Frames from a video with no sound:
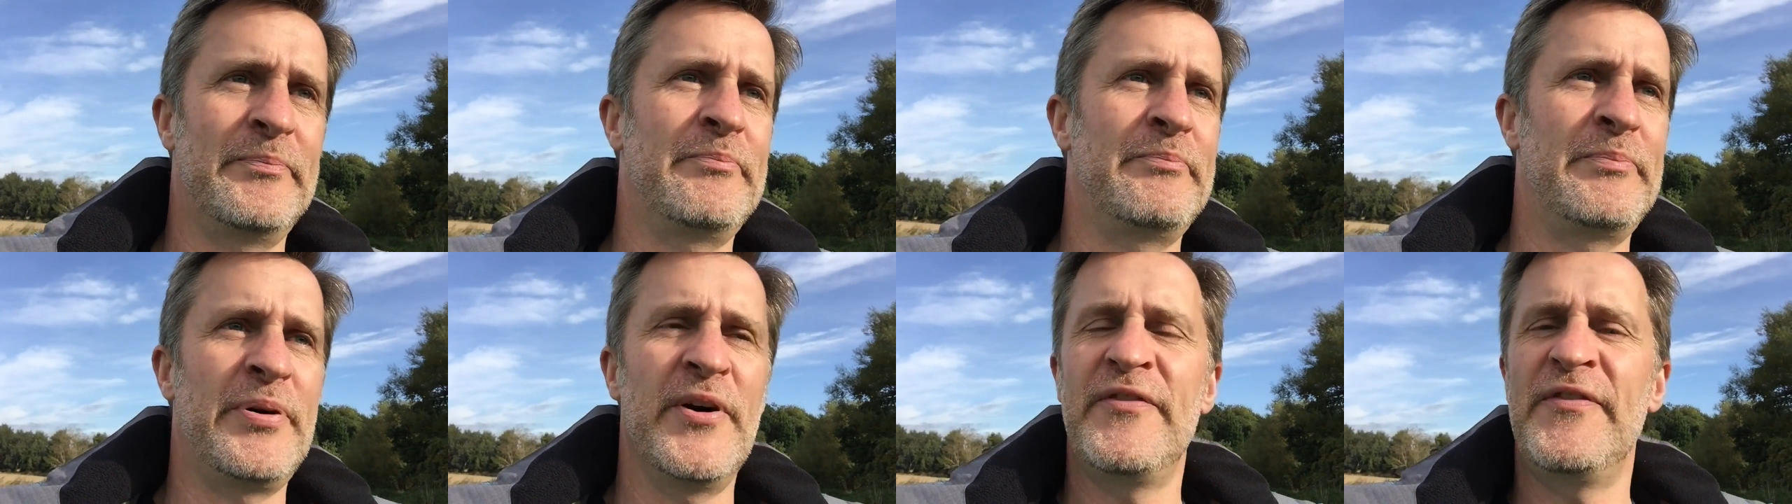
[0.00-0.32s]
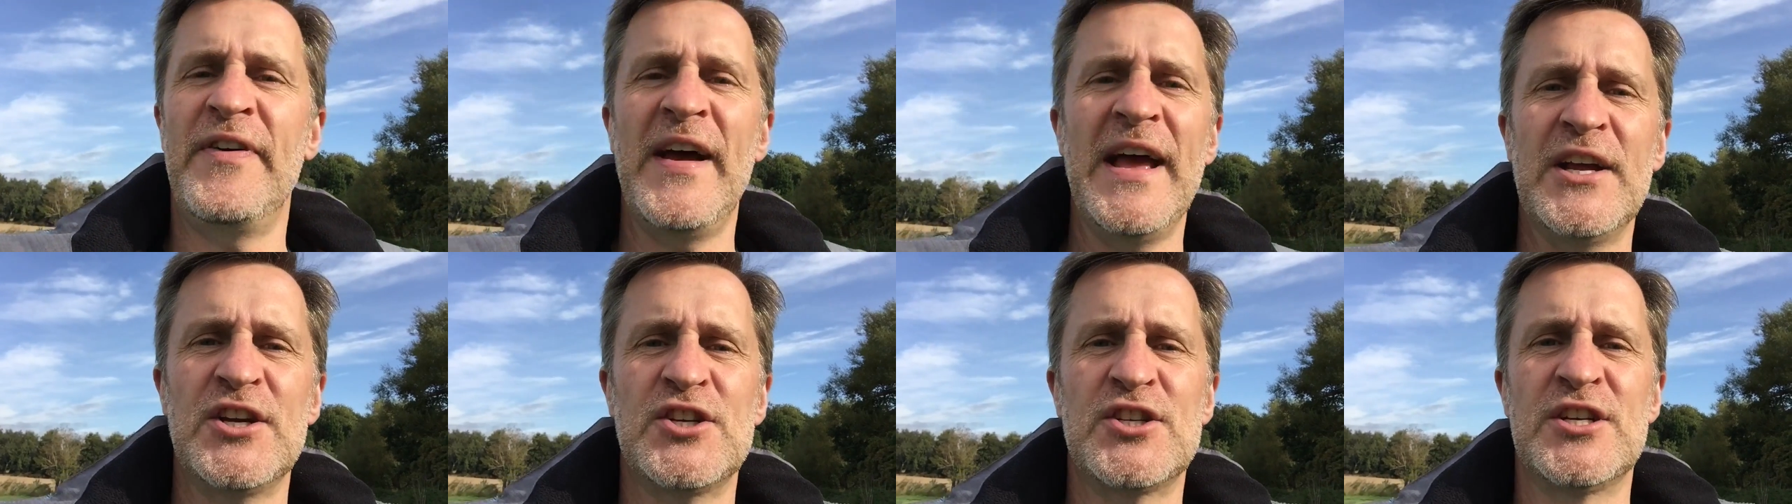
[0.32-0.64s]

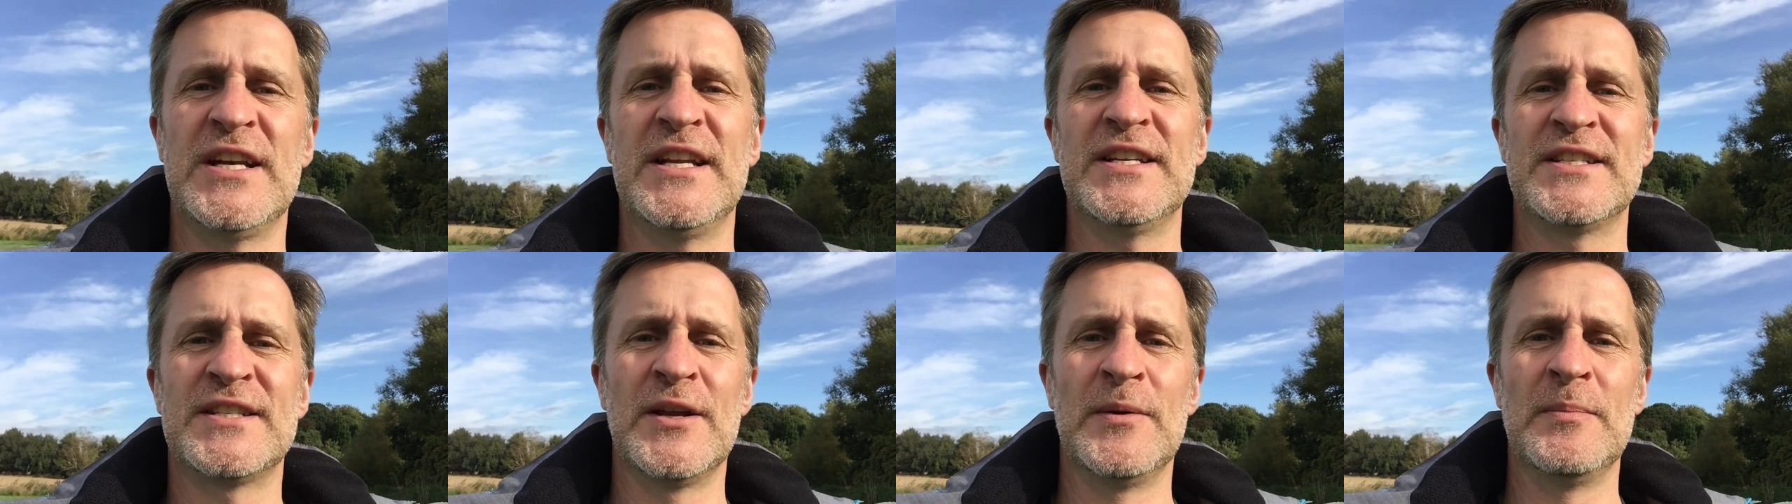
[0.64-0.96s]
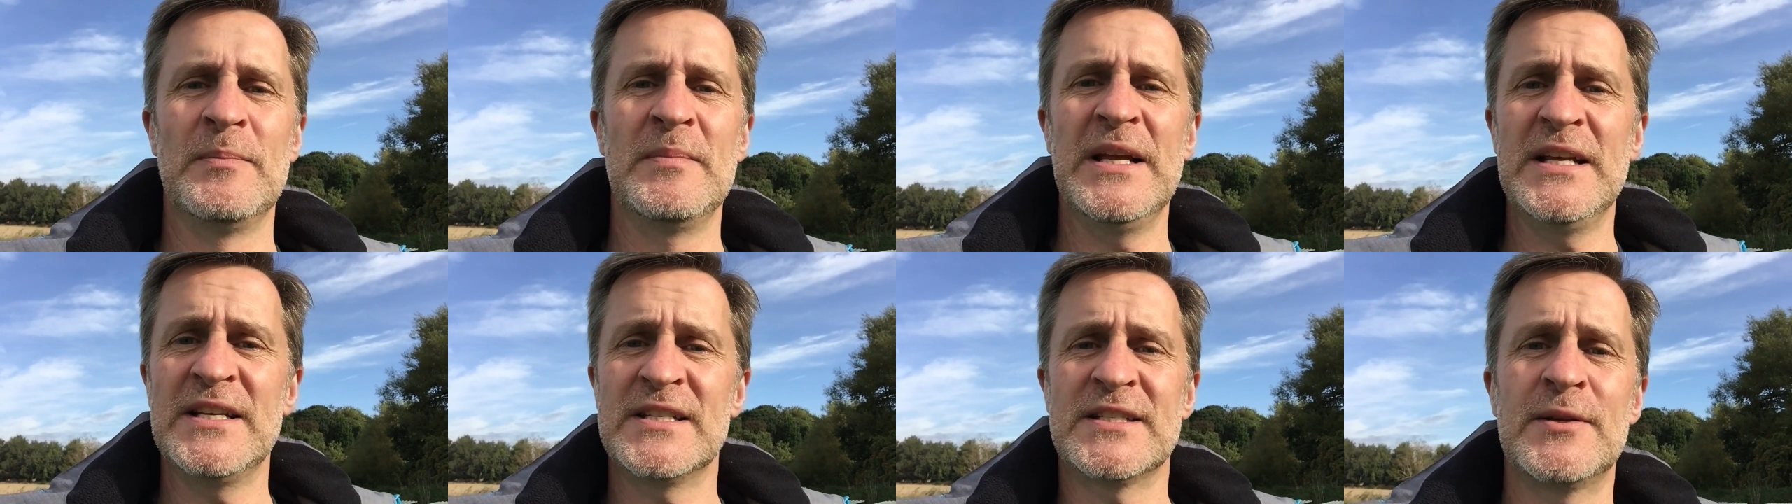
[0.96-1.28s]

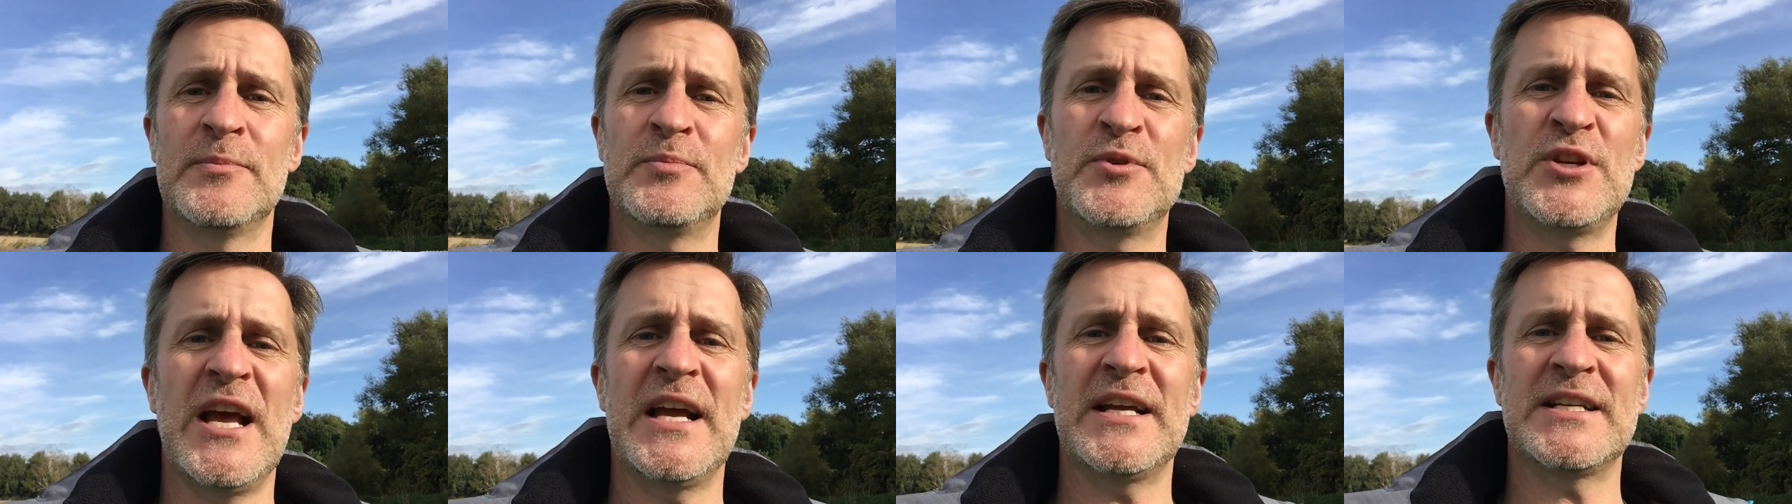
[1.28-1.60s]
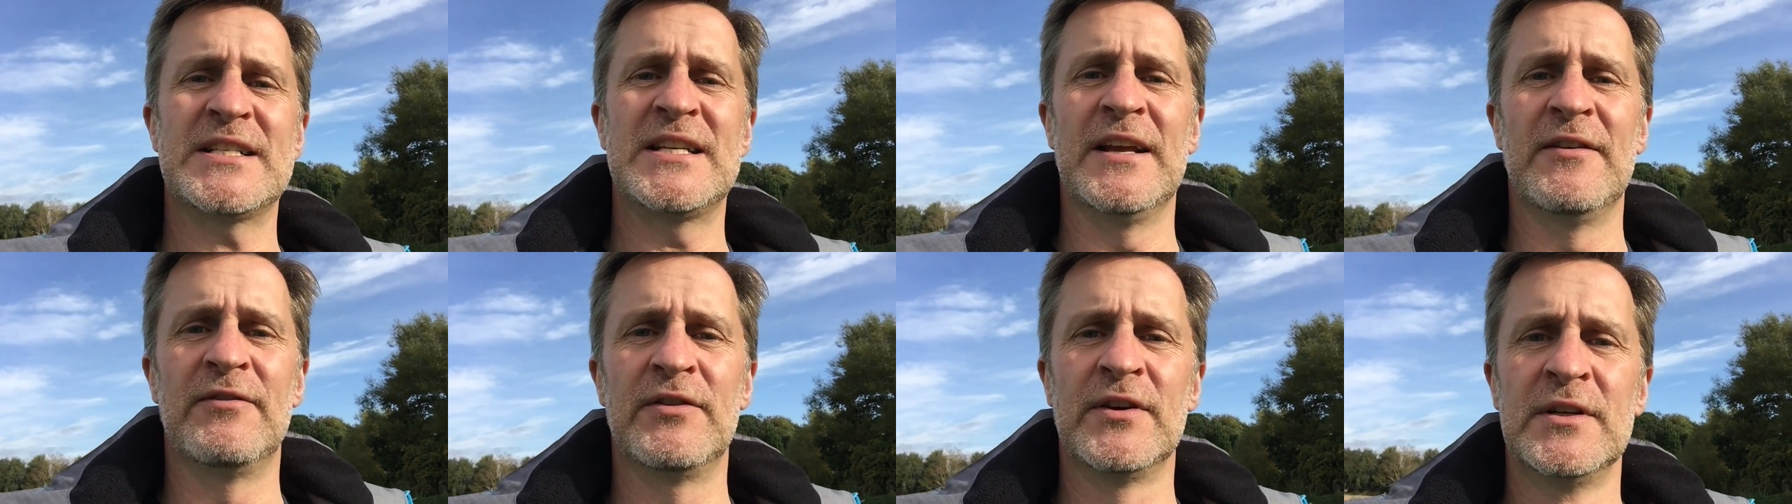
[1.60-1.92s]
perfectionism is
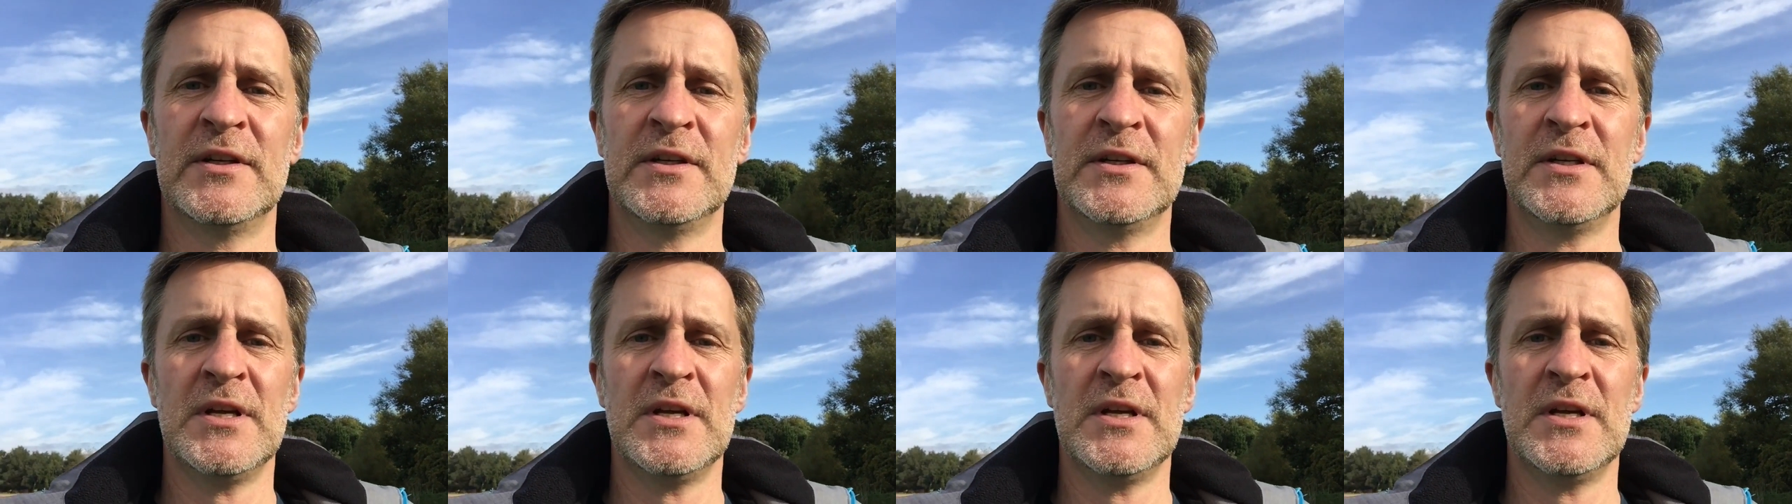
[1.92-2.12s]
subjective.